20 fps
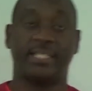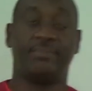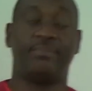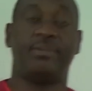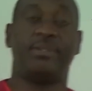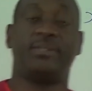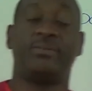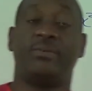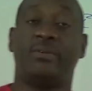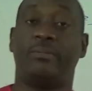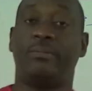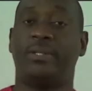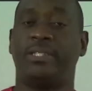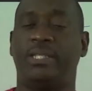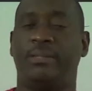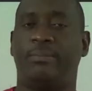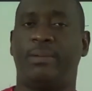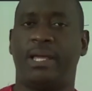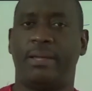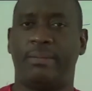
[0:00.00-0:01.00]
plus 1
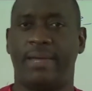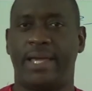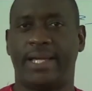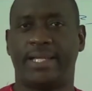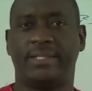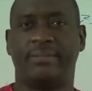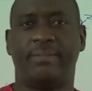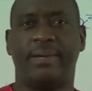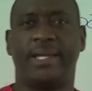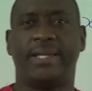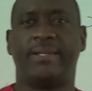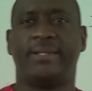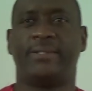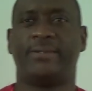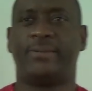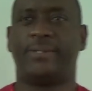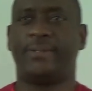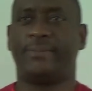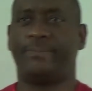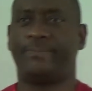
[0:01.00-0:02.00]
multiplied by x minus
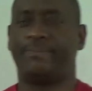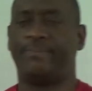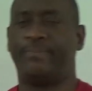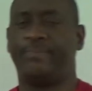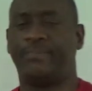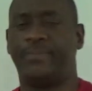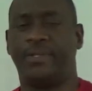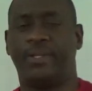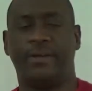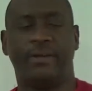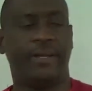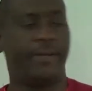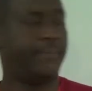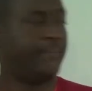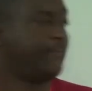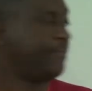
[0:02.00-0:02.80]
1. All right,